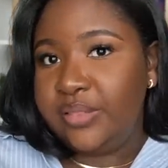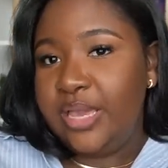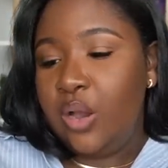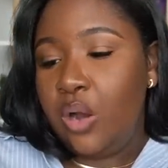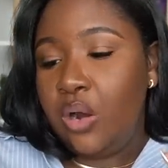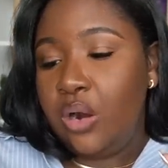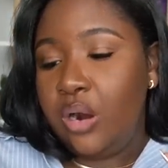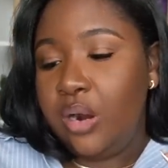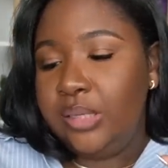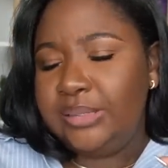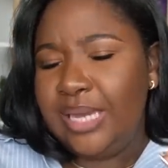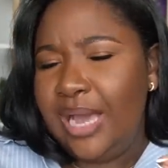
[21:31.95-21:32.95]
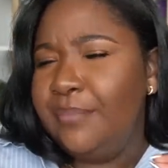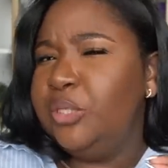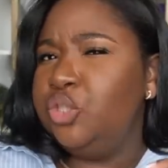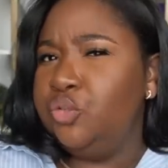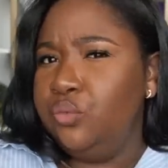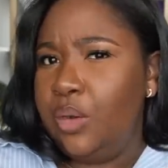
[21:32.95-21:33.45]
They are Time
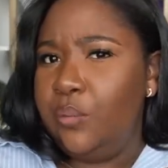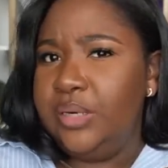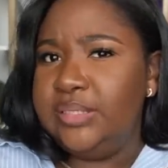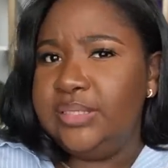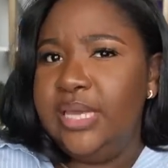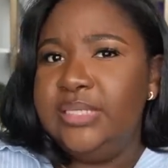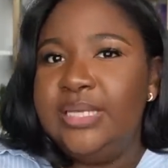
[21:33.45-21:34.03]
and True, I wanna say.